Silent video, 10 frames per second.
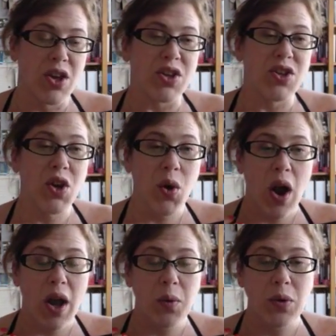So
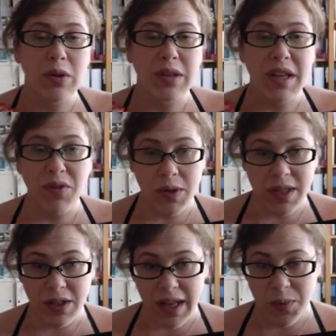I will leave you
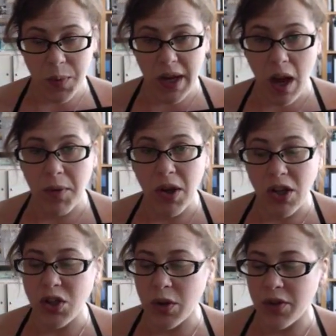until next week. I'm going
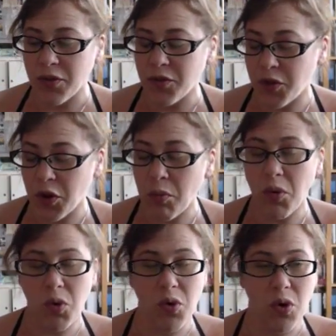to do a few
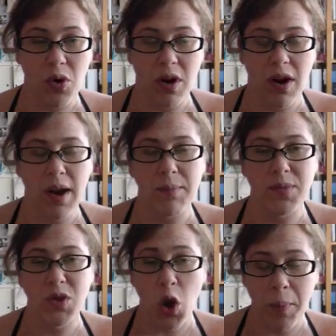more
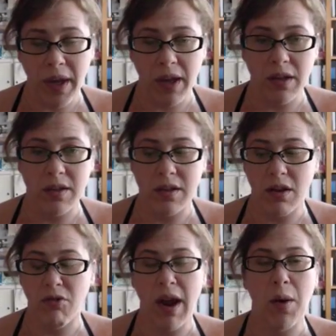topics
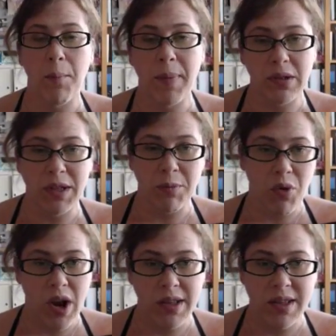around building
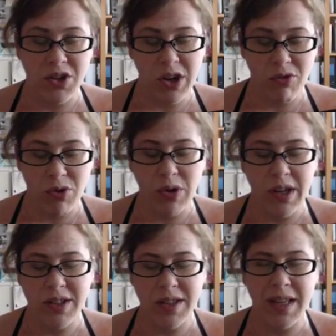brands in general.
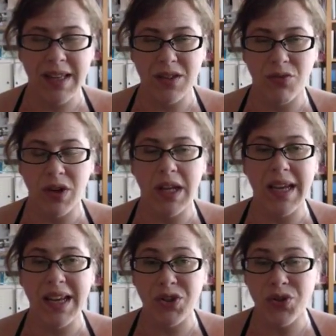I just think it's a really
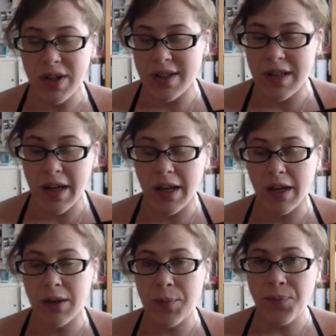interesting